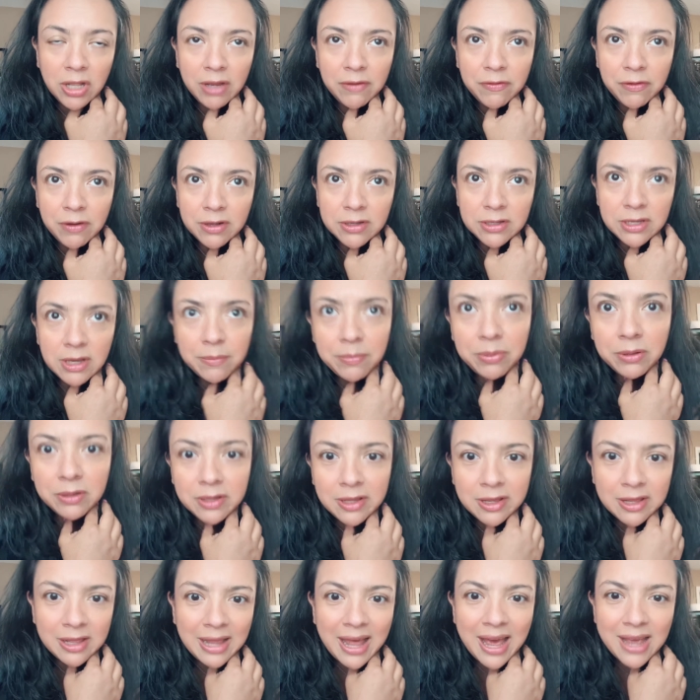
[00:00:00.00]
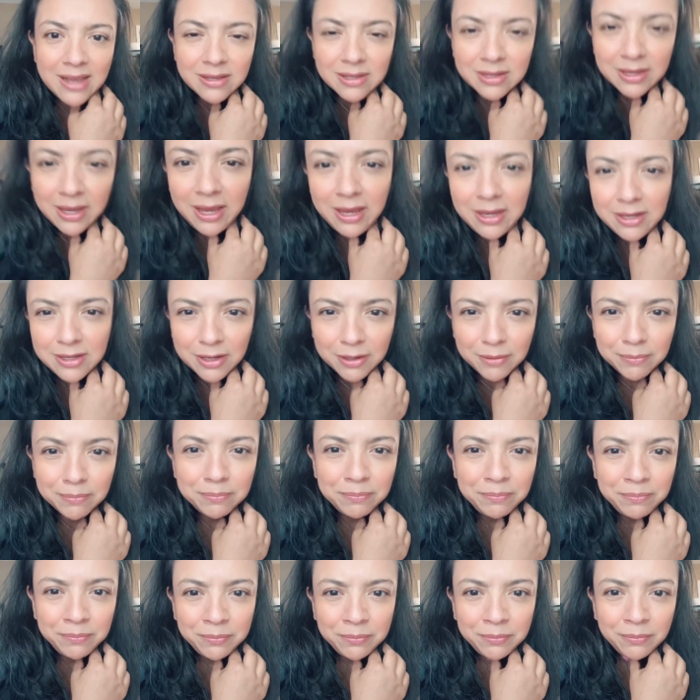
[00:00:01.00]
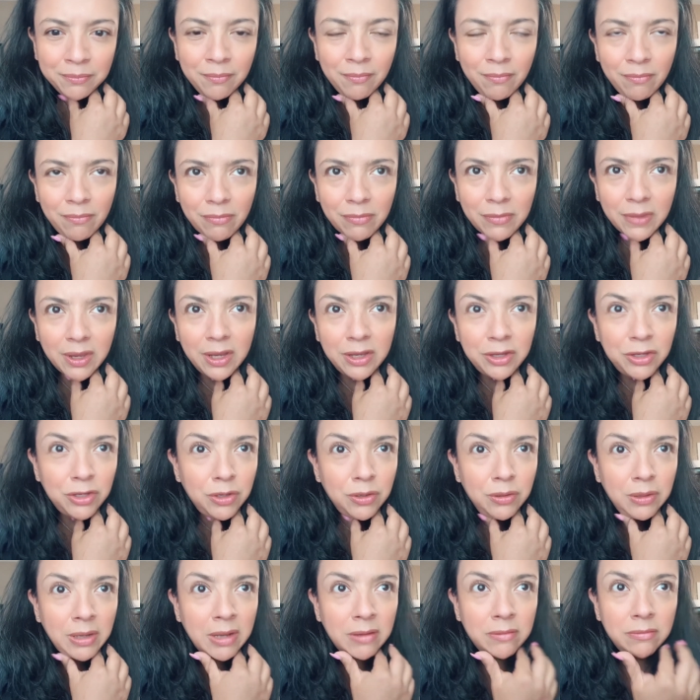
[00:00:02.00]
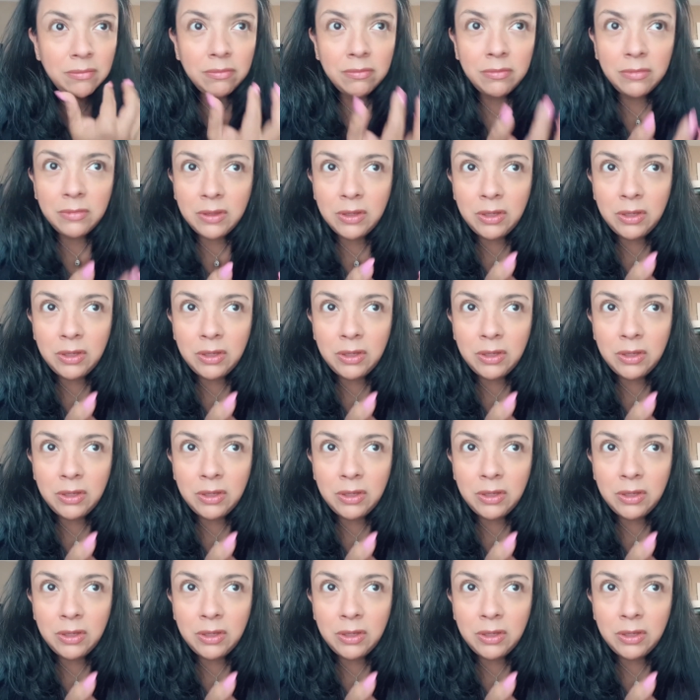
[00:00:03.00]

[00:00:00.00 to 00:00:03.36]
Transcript: for example, The Last Kingdom, and